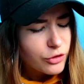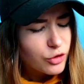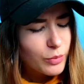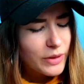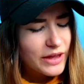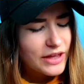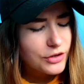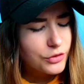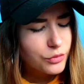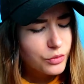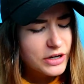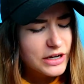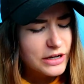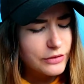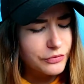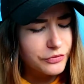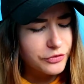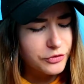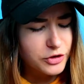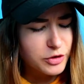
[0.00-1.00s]
you may
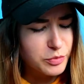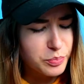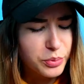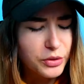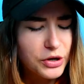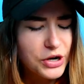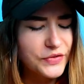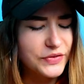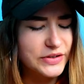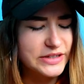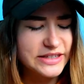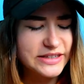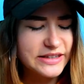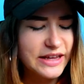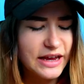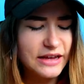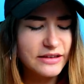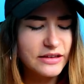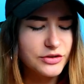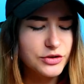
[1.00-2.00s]
grieve for the perfect
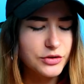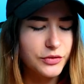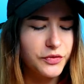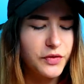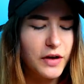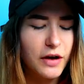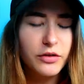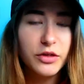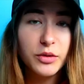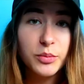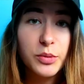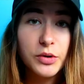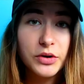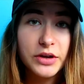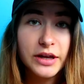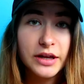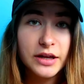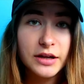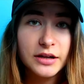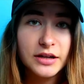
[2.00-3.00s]
state that you found the
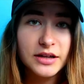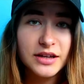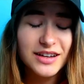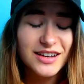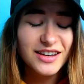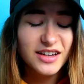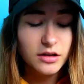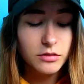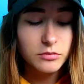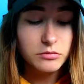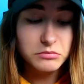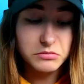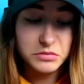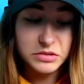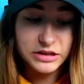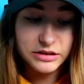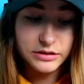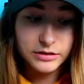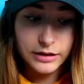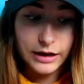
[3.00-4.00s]
book in.
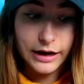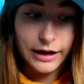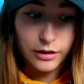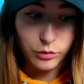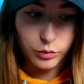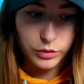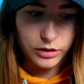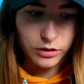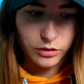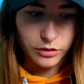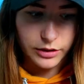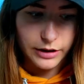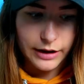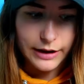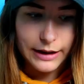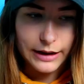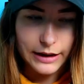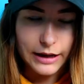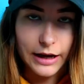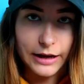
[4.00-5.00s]
I will.
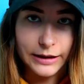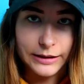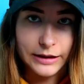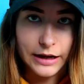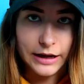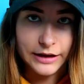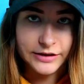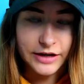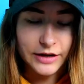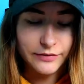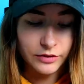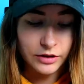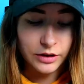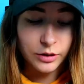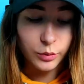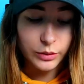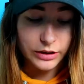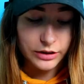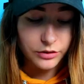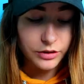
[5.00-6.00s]
I, I
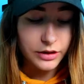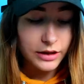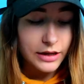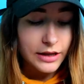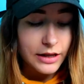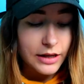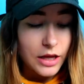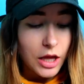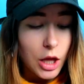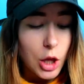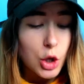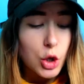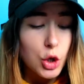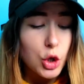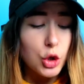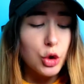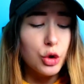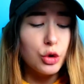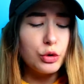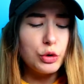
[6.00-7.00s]
definitely will.
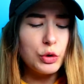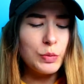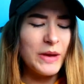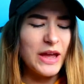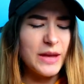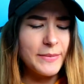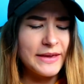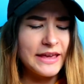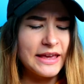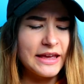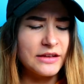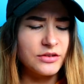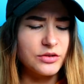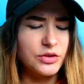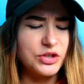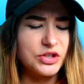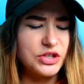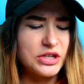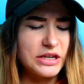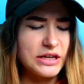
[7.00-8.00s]
You may begin
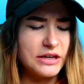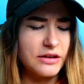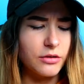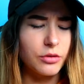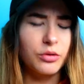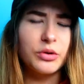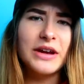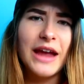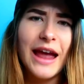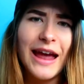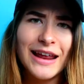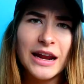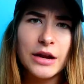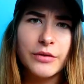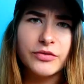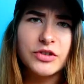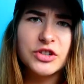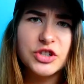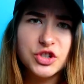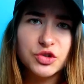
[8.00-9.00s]
to see
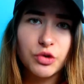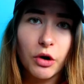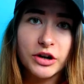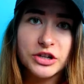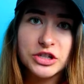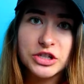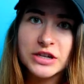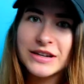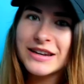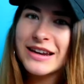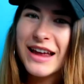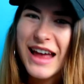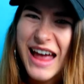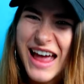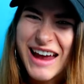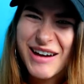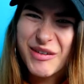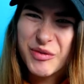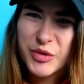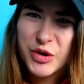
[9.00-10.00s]
creative destruction
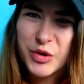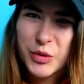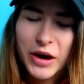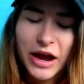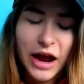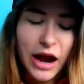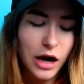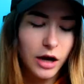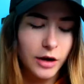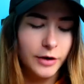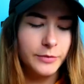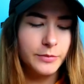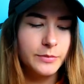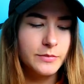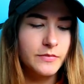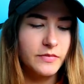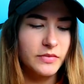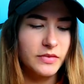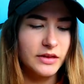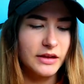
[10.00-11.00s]
everywhere,
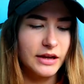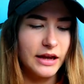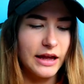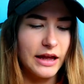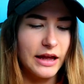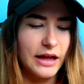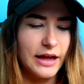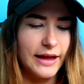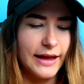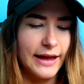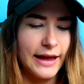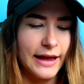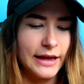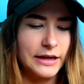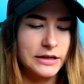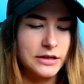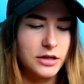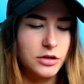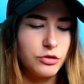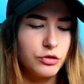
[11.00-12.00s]

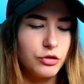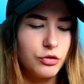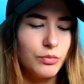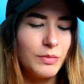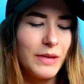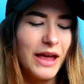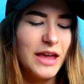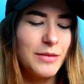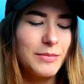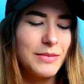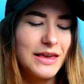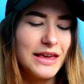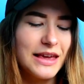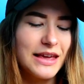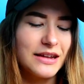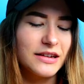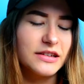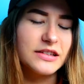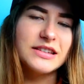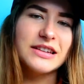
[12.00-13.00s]
and you may
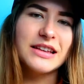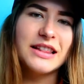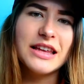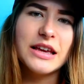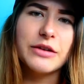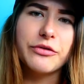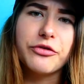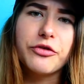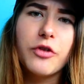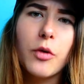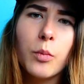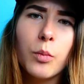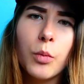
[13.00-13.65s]
begin to live